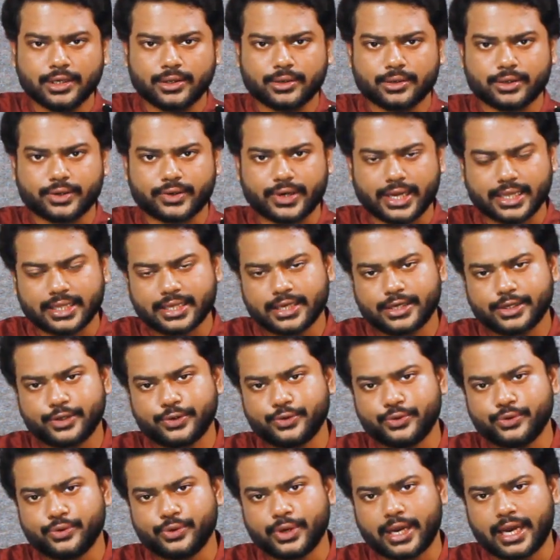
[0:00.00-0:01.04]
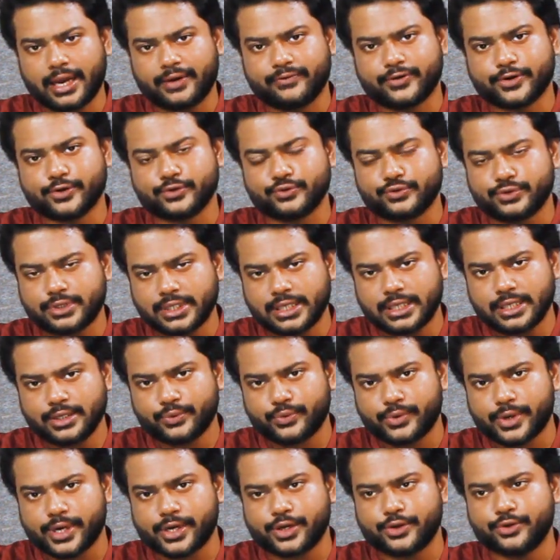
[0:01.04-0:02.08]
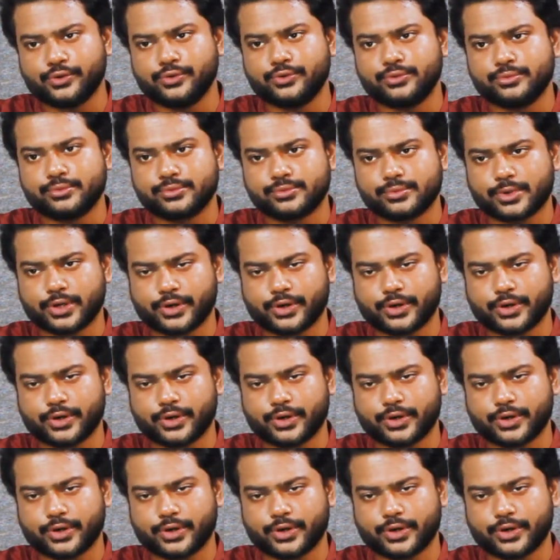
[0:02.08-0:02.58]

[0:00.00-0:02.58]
Rather, you have a routine where you